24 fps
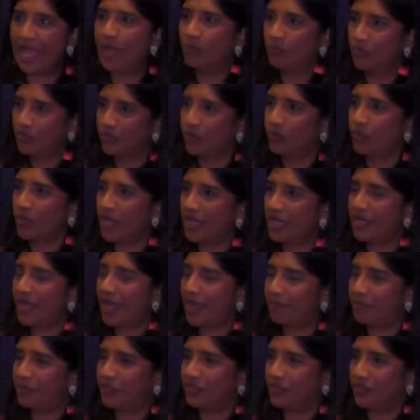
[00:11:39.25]
And with great
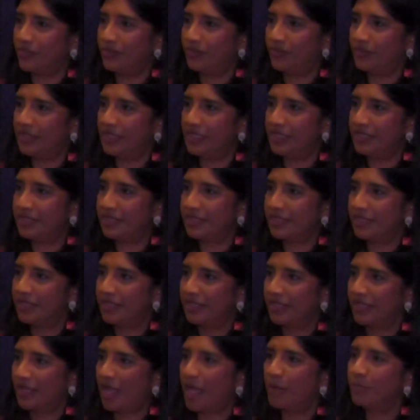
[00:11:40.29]
opportunities
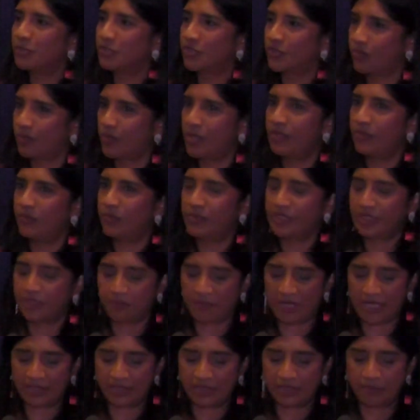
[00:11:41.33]
comes great
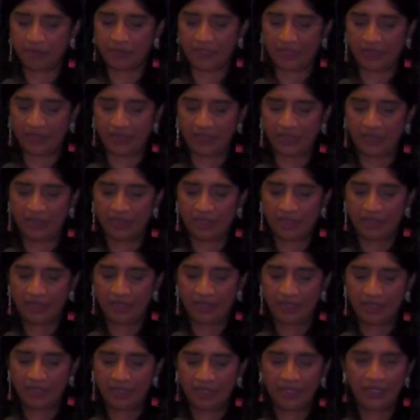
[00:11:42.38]
responsibility.
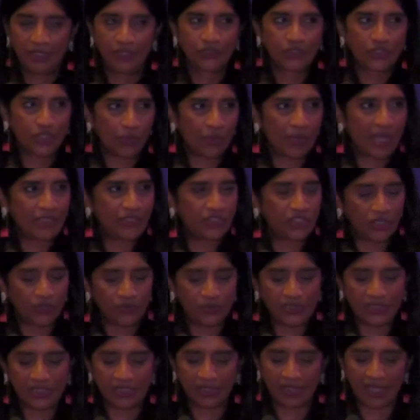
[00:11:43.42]
So I
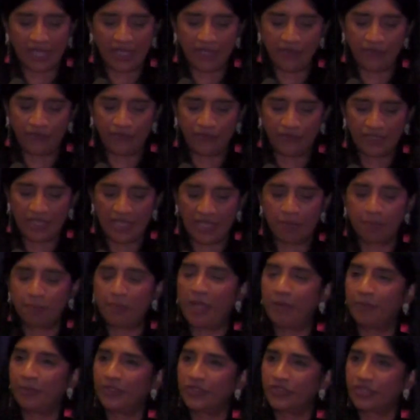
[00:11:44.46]
chose a life of
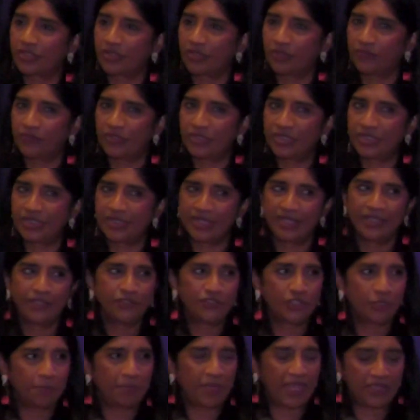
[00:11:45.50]
public service
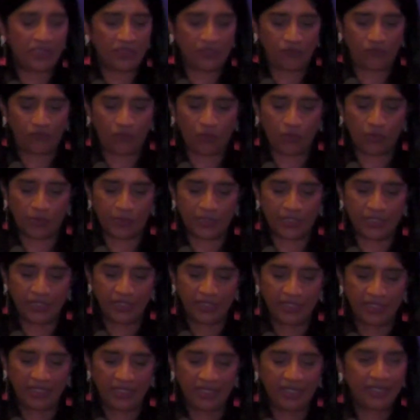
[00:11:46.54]
to pay it forward,
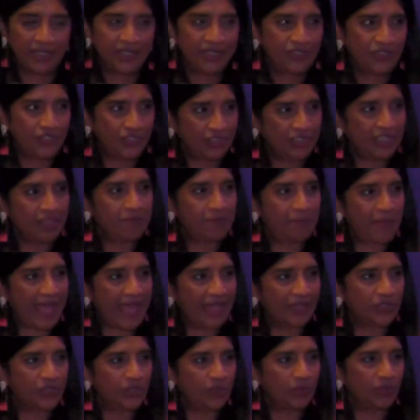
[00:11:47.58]
to give
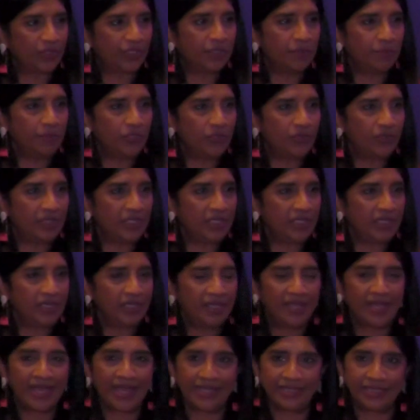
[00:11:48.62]
back to a community,
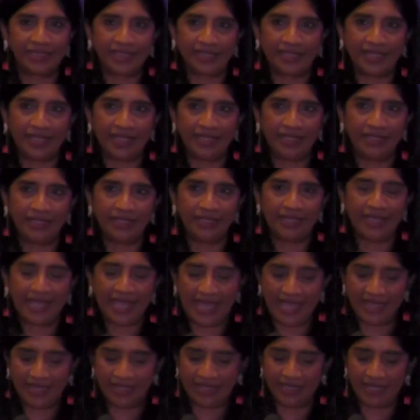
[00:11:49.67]
a state,
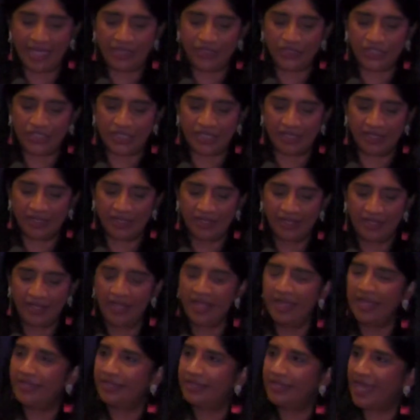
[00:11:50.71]
and a nation
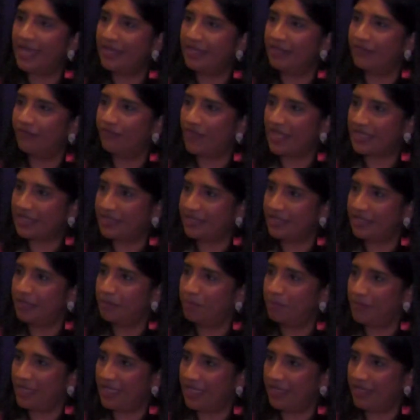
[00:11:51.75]
that invested
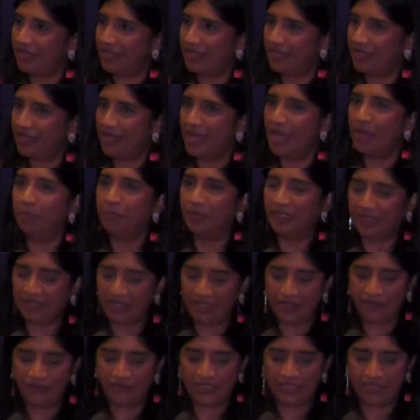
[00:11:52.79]
in me and
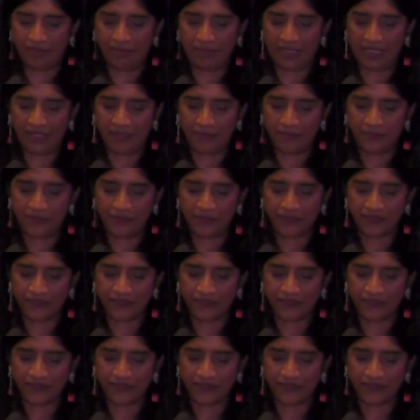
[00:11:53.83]
believed in me.